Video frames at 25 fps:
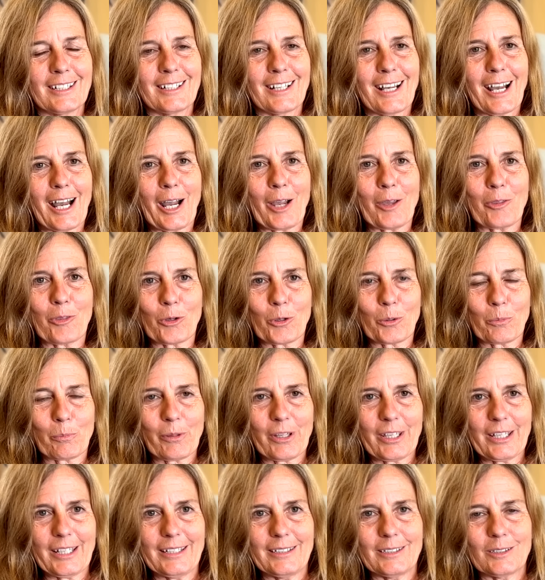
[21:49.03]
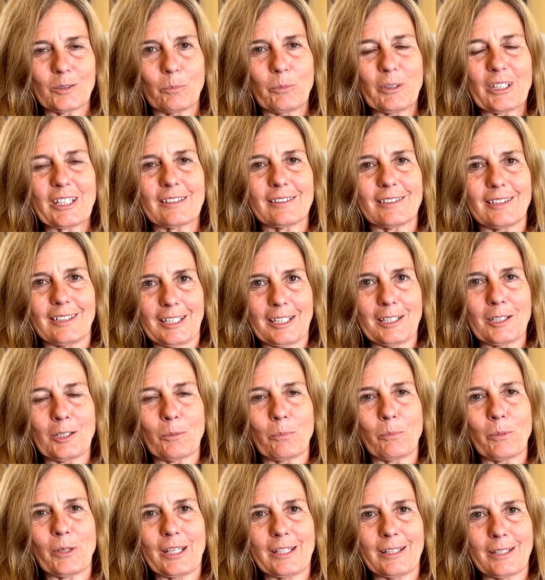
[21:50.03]
either place, because in
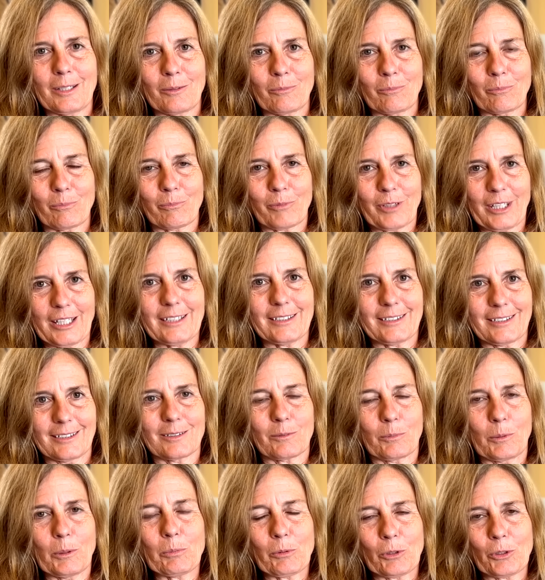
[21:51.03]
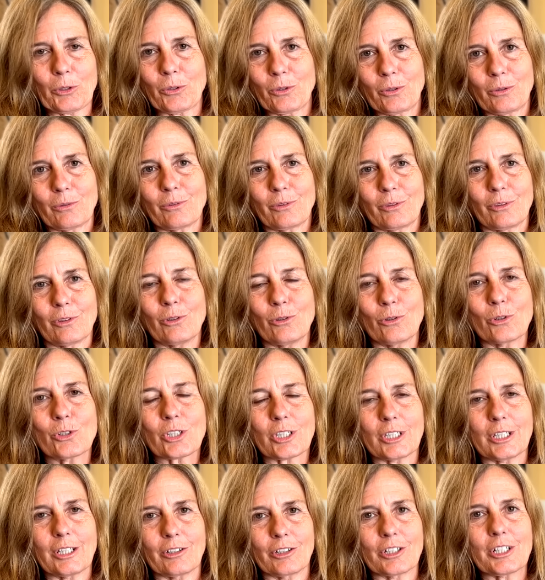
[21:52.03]
independent places, people are
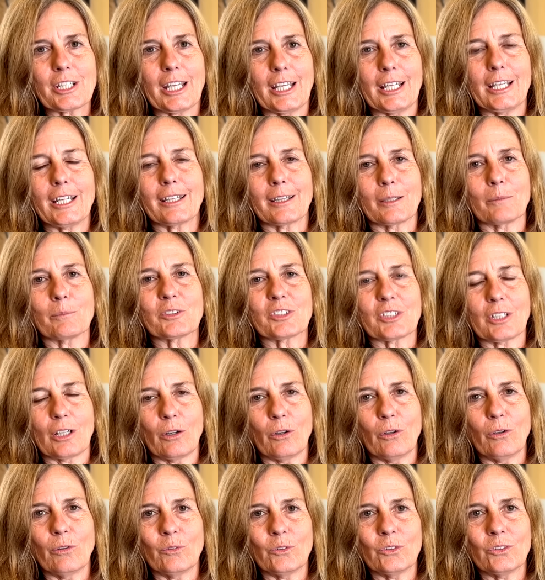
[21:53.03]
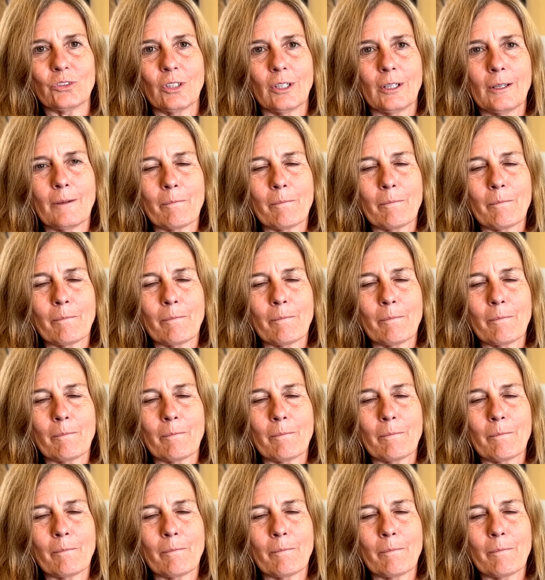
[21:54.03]
usually entertaining themselves,